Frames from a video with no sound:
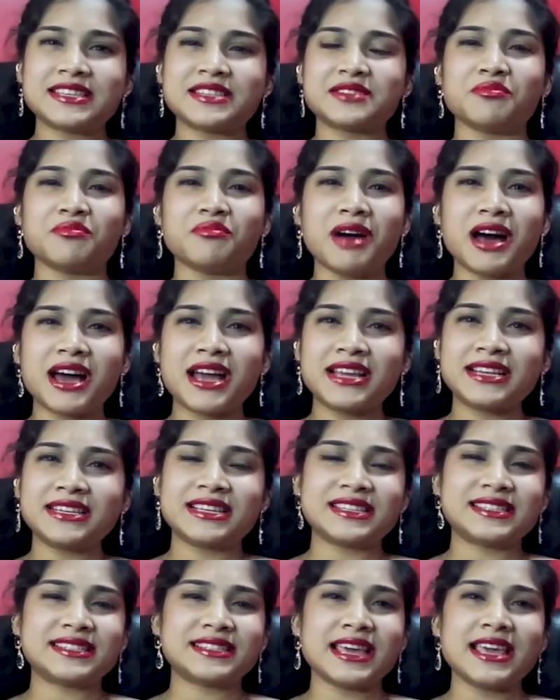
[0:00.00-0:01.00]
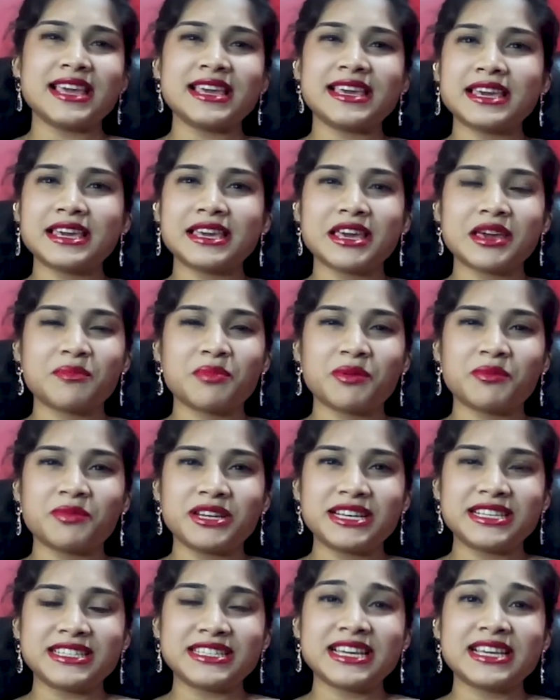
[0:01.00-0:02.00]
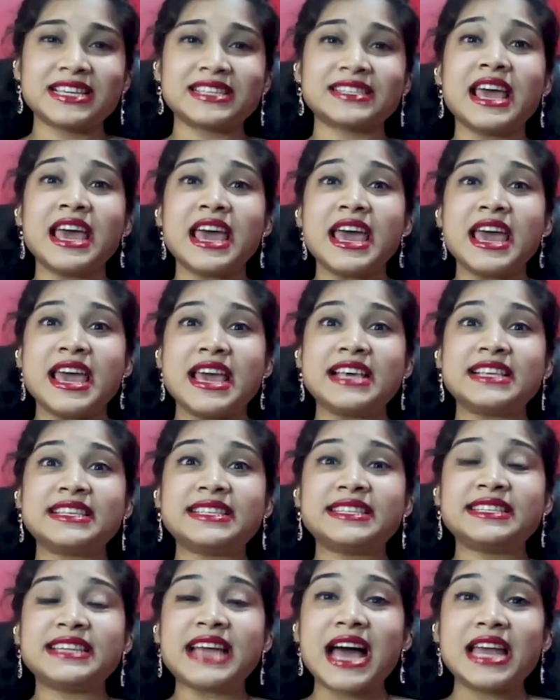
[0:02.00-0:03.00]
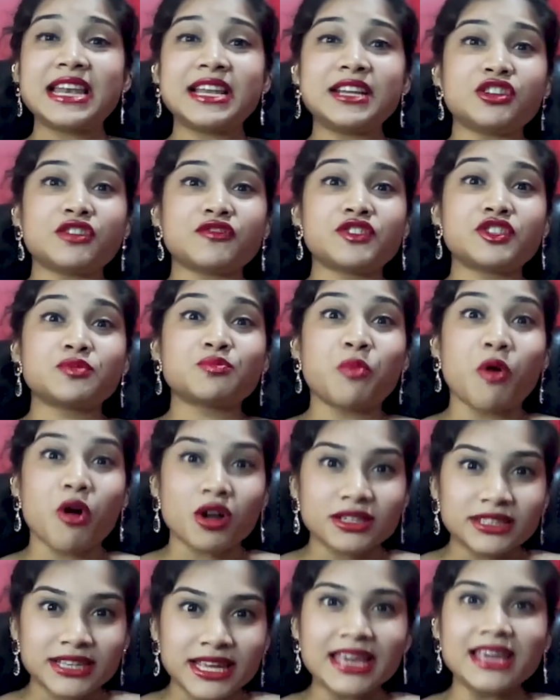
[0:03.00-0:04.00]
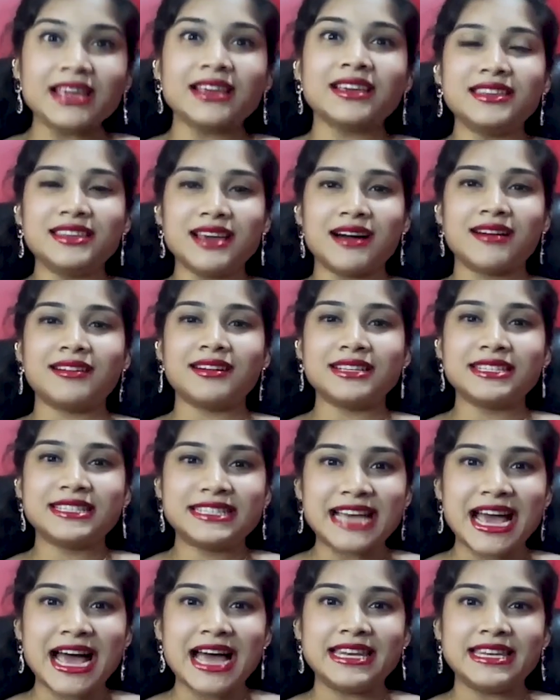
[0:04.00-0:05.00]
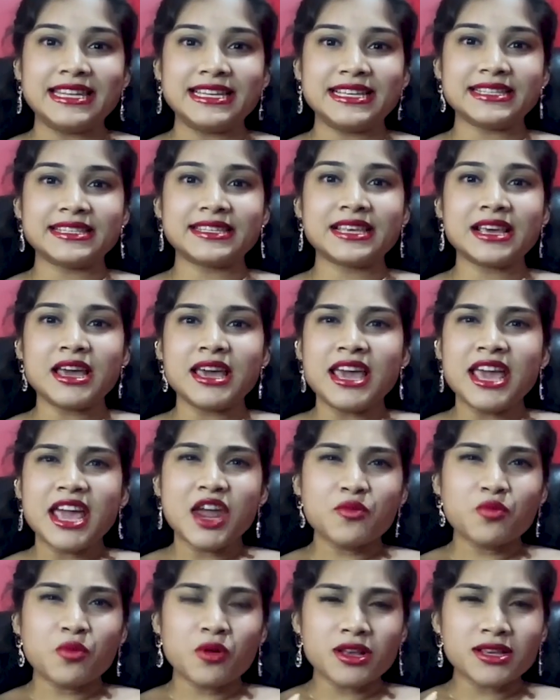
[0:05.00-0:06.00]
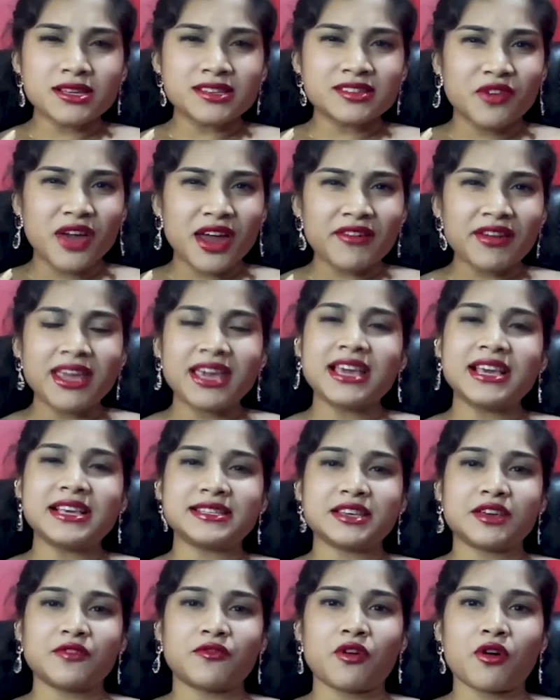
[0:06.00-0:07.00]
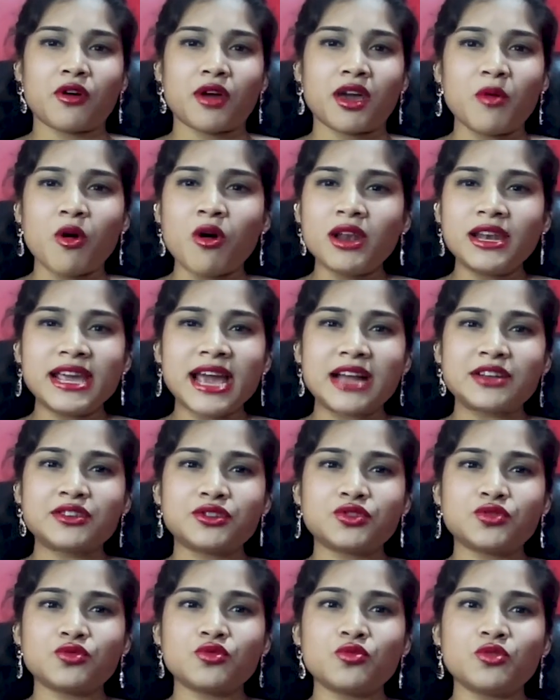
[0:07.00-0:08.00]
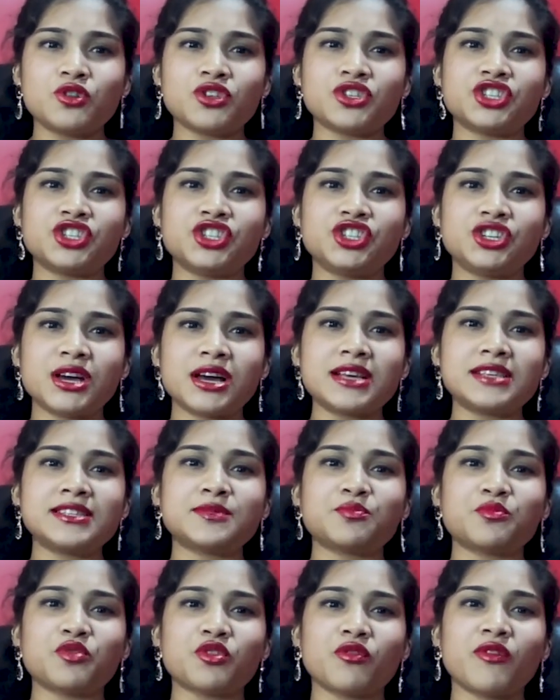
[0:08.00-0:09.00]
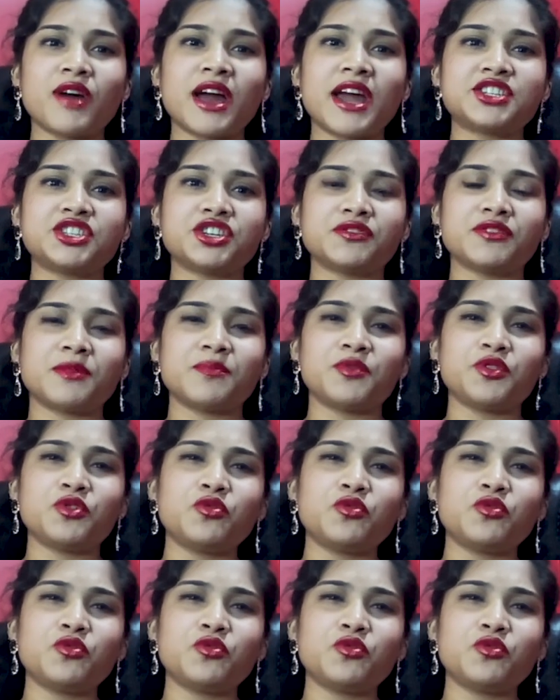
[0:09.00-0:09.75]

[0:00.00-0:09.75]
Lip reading: his mind, his thinking capabilities, his talent of spotting younger talents. It was very easy for him. All he had to do was just provide Shivam